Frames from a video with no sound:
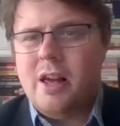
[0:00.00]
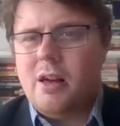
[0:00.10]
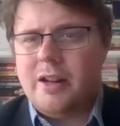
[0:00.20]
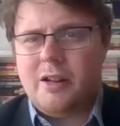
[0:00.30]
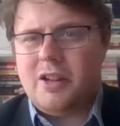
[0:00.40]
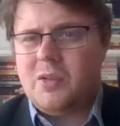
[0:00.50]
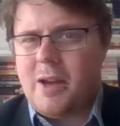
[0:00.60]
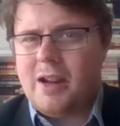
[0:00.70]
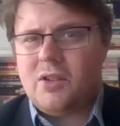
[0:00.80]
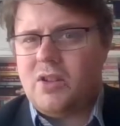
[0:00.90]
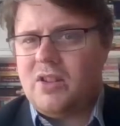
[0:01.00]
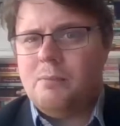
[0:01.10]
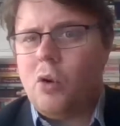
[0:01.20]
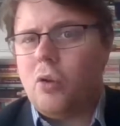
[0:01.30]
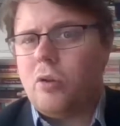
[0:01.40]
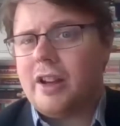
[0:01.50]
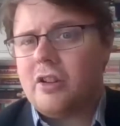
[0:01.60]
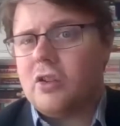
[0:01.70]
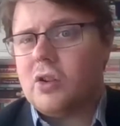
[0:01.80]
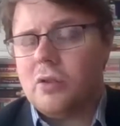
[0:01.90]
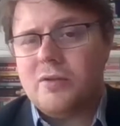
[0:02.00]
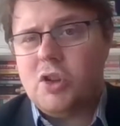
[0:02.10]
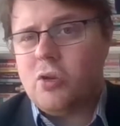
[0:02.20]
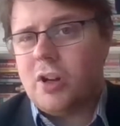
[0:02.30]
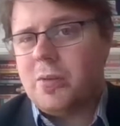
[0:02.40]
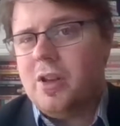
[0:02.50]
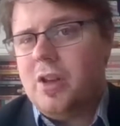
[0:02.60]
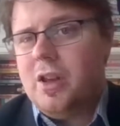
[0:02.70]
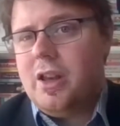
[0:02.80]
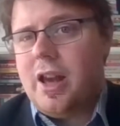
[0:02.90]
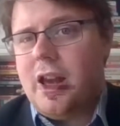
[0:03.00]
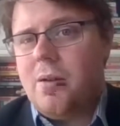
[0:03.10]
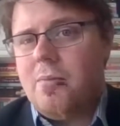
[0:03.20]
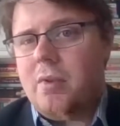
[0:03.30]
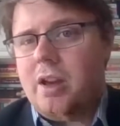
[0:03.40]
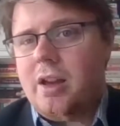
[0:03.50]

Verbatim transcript: and I would expect the same polling across all of Europe. Um,